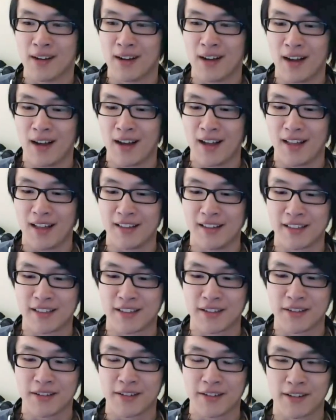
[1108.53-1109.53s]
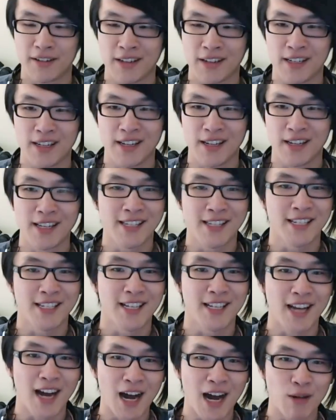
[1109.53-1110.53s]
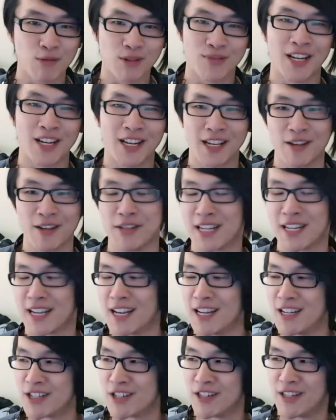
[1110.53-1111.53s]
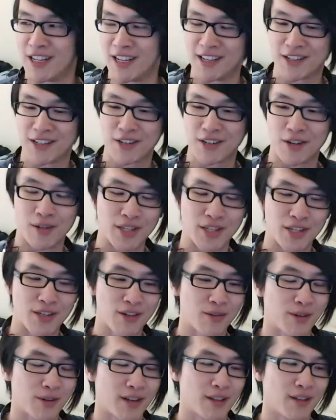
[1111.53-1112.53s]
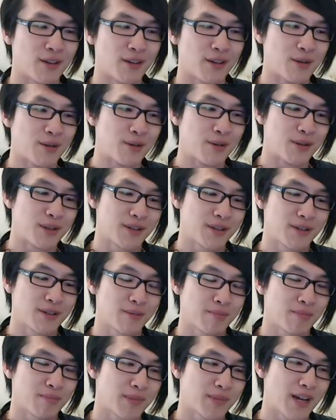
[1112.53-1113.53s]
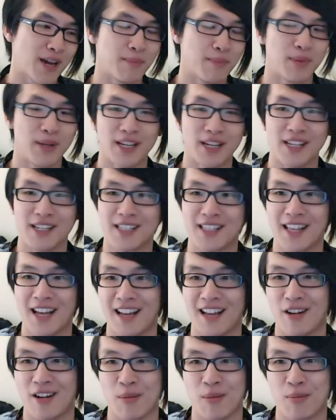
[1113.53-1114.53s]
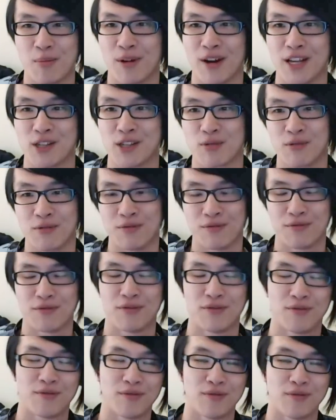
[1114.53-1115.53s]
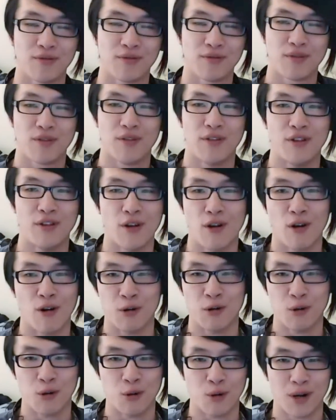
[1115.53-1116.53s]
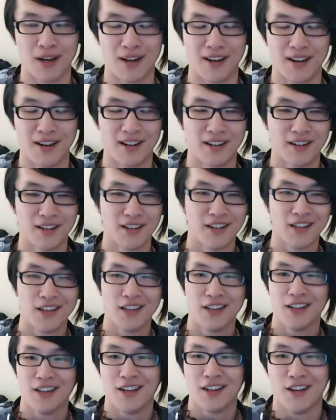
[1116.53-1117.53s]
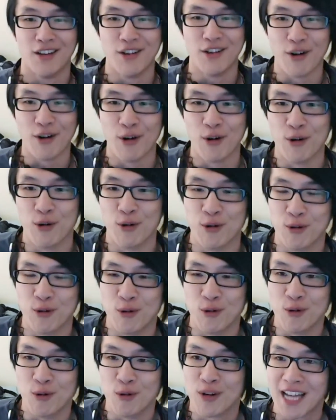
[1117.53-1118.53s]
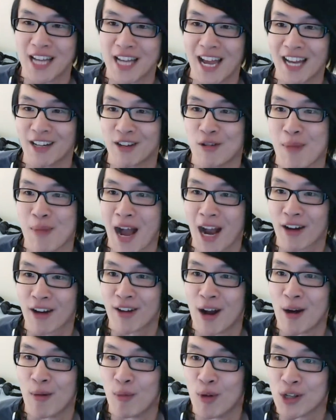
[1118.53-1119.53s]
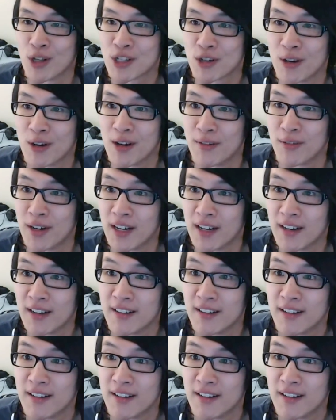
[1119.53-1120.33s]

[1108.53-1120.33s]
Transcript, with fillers: And, you know, it, it did start with an acoustic engineer, so it's not one of those companies that operates with no, uh, no technical background whatsoever.